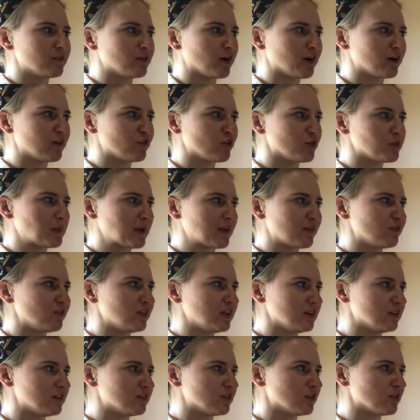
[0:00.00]
hard for my
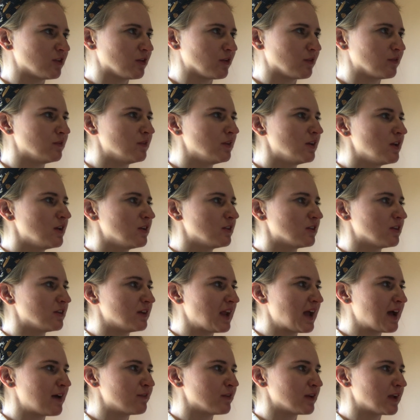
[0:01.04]
feet to
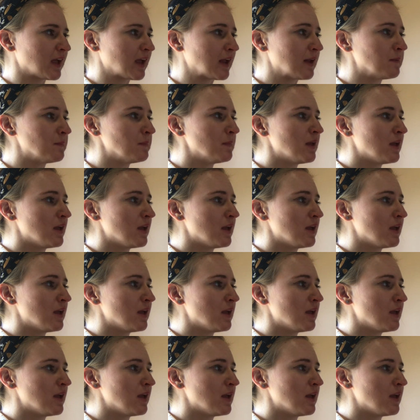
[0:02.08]
navigate.